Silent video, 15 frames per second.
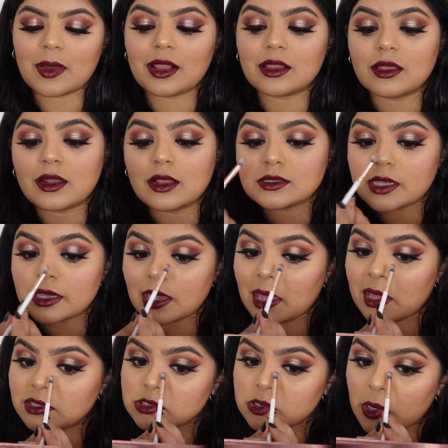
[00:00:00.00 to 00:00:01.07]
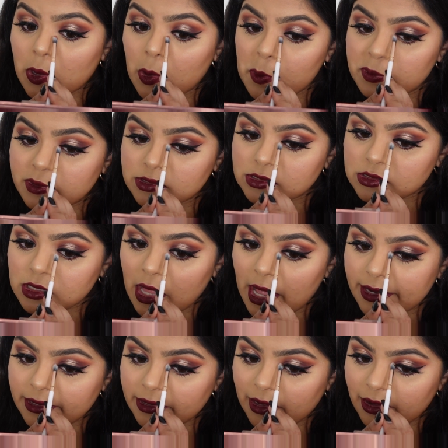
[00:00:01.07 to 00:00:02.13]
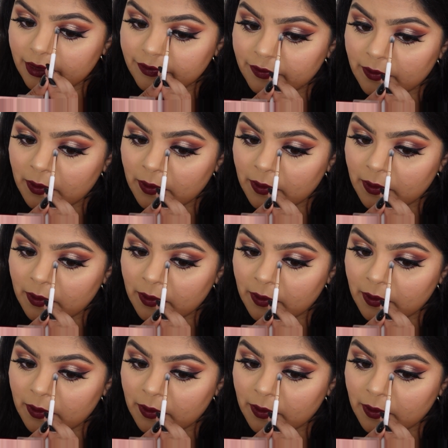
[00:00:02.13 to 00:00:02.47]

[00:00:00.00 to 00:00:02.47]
palette as I can, so I hope this is light enough.